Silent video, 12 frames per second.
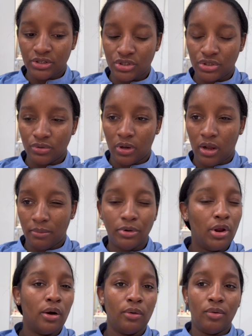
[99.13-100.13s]
to, um,
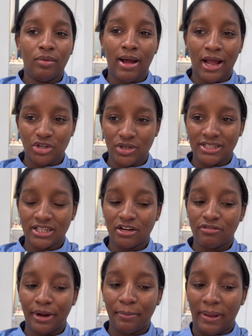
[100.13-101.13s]
no, actually to
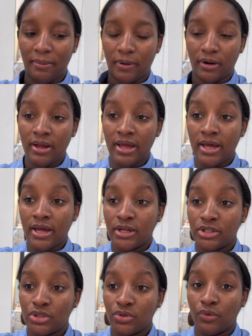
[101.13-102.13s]
career paper
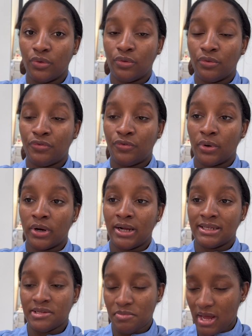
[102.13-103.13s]
to, for
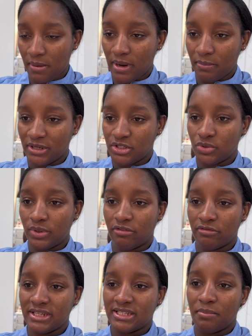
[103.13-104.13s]
us to make amendments to it
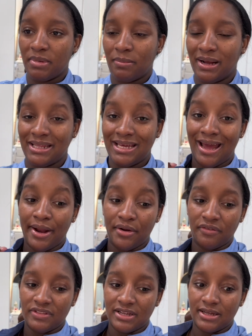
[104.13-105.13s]
and resubmit it by the end
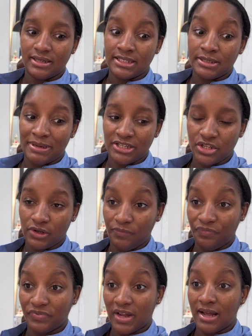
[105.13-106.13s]
of the semester.
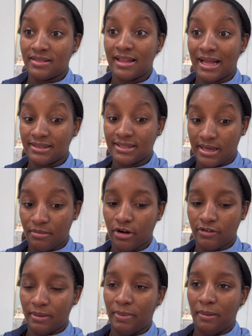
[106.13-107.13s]
And that same
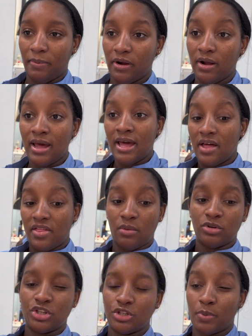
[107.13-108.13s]
career paper, that
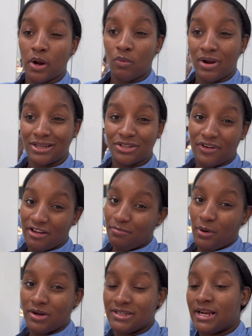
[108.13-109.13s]
was just part one. It's five
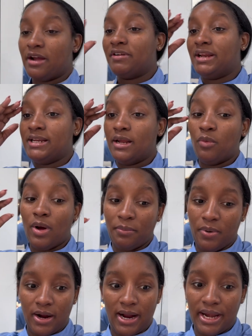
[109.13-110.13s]
parts and I already did one
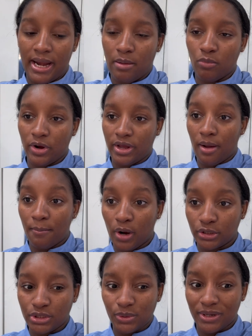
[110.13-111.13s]
part, and now I'm working on
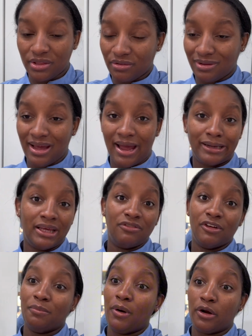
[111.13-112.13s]
part two and three and
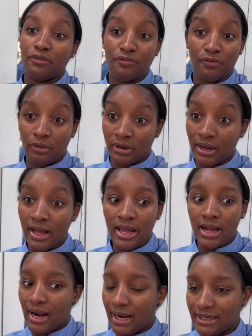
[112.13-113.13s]
even part four
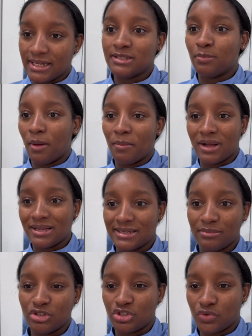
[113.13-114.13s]
at this point because
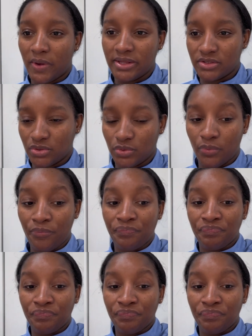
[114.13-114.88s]
I'm just trying to